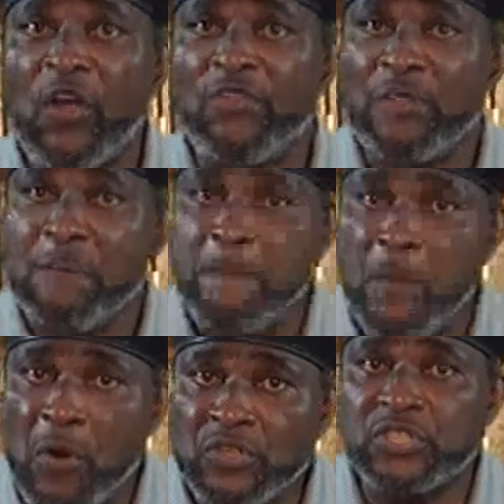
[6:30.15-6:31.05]
on the
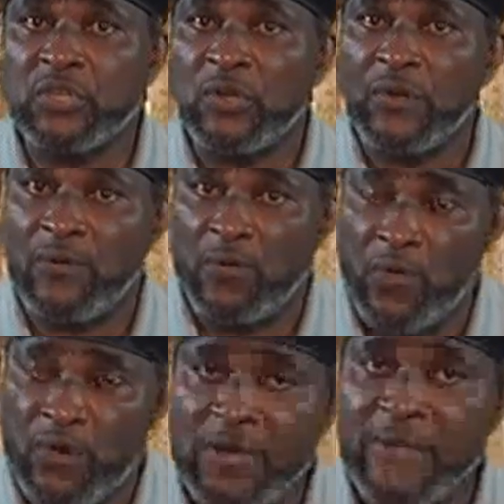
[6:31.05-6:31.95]
most
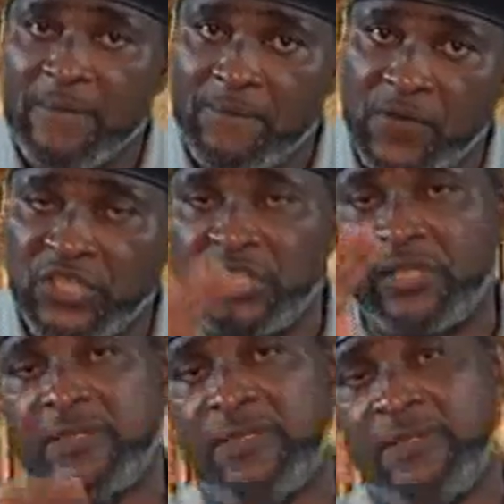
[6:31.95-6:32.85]
holy
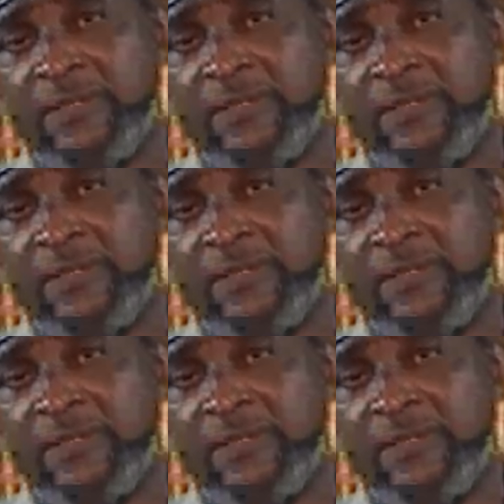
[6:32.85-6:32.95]
Virgin.